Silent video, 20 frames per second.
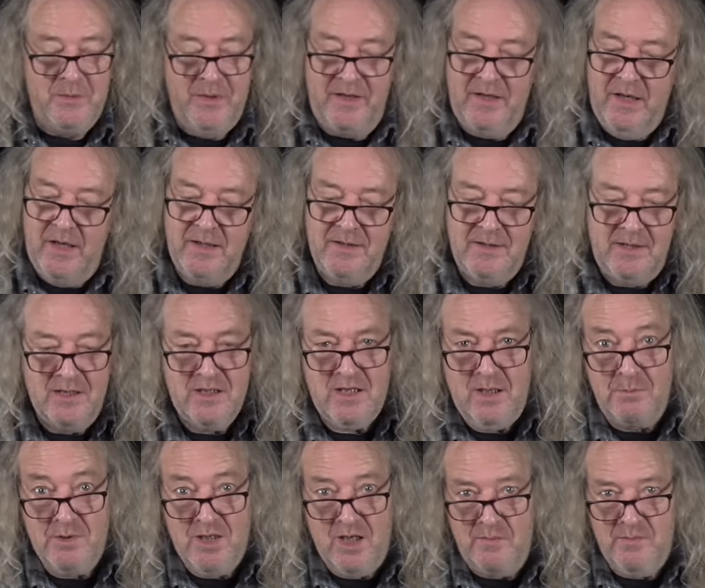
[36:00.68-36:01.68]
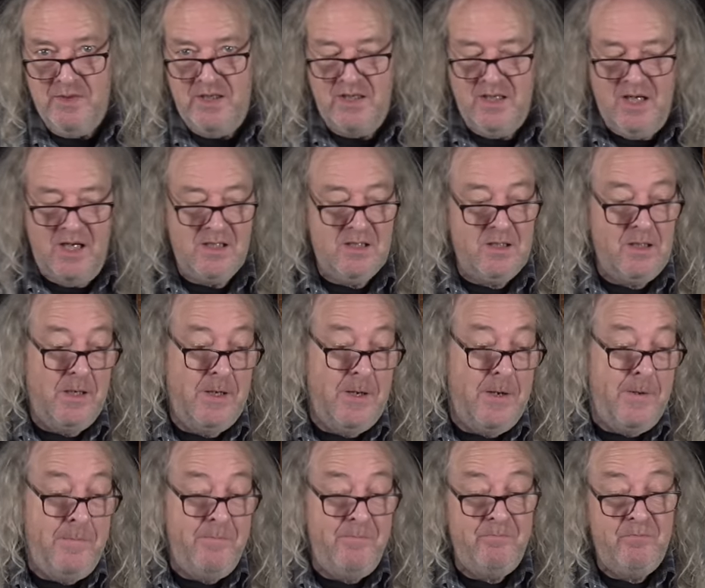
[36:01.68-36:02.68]
with you. Sometimes it does.
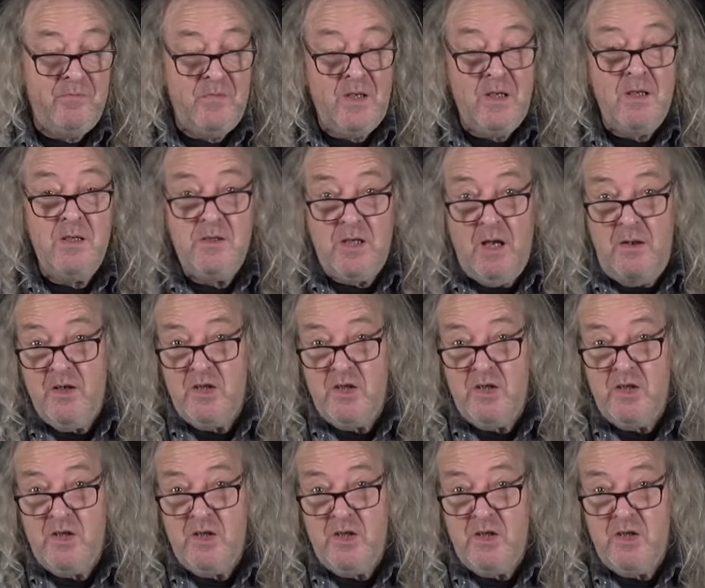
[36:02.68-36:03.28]
So